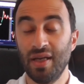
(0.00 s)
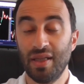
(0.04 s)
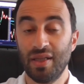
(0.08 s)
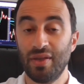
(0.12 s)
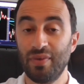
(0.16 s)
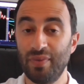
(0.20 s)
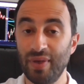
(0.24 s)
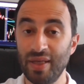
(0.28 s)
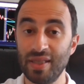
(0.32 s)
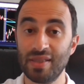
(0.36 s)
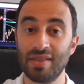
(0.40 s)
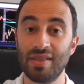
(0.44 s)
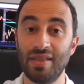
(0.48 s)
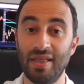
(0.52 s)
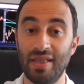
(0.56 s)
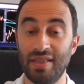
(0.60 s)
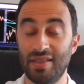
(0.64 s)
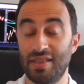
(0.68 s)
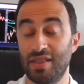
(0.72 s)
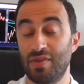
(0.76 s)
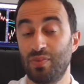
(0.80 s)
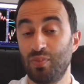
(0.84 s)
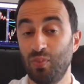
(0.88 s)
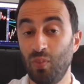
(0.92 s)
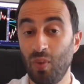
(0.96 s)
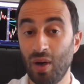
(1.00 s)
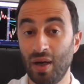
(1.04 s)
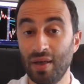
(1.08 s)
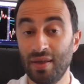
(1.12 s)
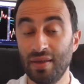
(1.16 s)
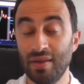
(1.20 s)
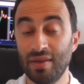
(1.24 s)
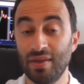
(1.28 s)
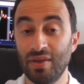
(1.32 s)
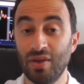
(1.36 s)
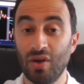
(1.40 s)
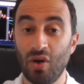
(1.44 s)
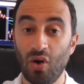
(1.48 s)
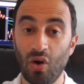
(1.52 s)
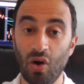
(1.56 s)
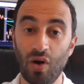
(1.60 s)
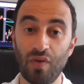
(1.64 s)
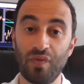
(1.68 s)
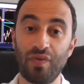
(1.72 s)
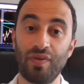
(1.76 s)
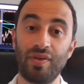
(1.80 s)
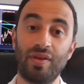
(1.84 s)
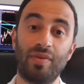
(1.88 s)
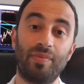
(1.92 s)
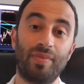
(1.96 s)
The reason is one,
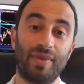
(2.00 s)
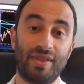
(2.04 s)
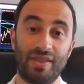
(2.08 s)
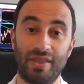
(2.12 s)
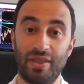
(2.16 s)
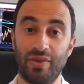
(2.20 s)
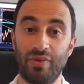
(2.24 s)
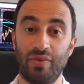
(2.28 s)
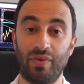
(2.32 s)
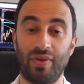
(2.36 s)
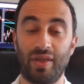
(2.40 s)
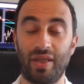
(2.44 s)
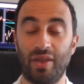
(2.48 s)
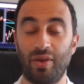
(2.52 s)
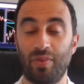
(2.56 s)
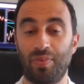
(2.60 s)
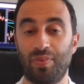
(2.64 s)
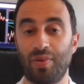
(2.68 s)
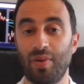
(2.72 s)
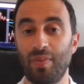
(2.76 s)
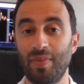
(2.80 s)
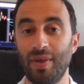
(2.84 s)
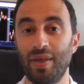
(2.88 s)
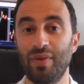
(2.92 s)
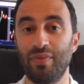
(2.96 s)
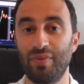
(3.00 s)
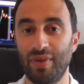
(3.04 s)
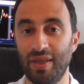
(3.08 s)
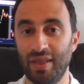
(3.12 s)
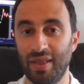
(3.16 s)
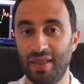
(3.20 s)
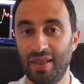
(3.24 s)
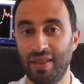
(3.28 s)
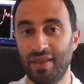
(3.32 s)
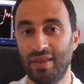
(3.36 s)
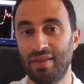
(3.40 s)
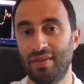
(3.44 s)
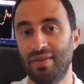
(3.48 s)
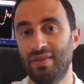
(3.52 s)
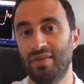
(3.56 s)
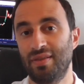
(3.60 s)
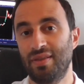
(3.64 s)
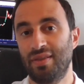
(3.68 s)
often the material that you're probably reading